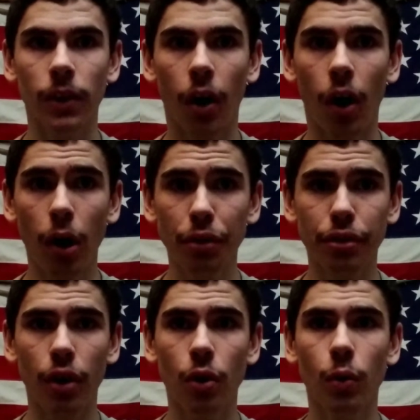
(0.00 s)

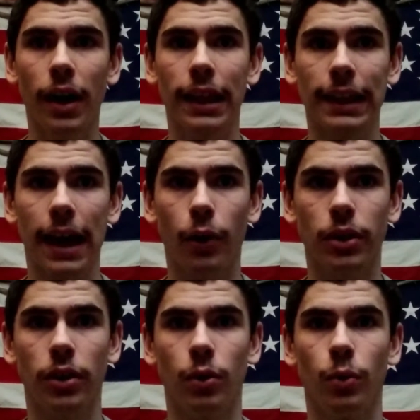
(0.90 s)
also allow
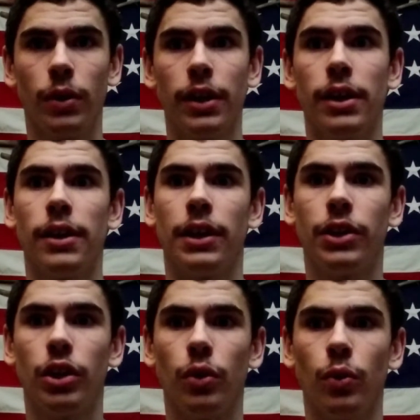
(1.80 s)
you
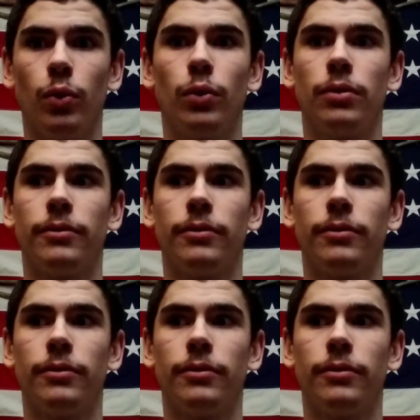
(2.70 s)
to,